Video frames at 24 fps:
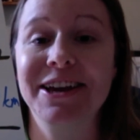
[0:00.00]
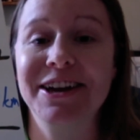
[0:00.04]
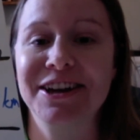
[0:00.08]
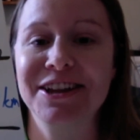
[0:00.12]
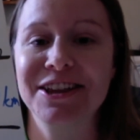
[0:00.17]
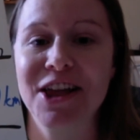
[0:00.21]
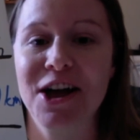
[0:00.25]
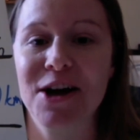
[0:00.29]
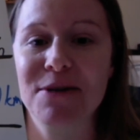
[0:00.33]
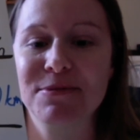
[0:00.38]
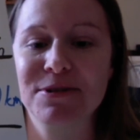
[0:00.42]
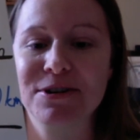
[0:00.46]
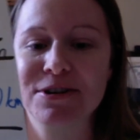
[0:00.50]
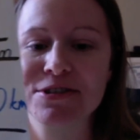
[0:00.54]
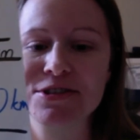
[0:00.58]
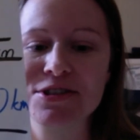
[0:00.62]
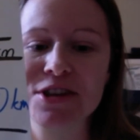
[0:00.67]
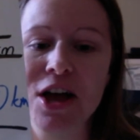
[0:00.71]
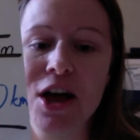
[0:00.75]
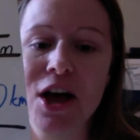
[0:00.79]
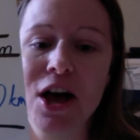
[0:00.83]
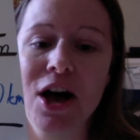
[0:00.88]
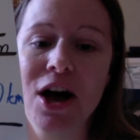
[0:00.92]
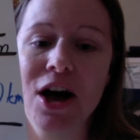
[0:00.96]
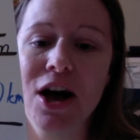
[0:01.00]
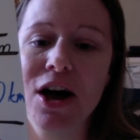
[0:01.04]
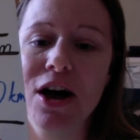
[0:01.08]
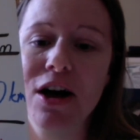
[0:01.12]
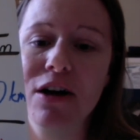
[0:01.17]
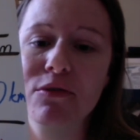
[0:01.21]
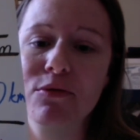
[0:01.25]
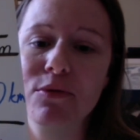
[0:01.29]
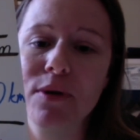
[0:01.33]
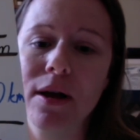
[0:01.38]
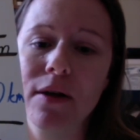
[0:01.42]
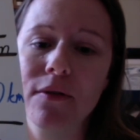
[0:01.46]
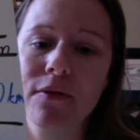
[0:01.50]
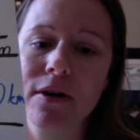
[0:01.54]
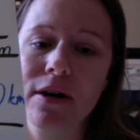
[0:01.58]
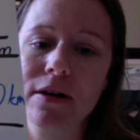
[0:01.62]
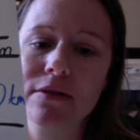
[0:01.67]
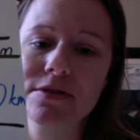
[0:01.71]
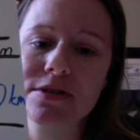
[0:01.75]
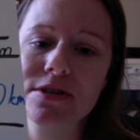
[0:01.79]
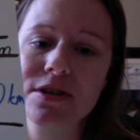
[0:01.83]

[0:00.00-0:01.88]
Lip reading: kilometers of railroad.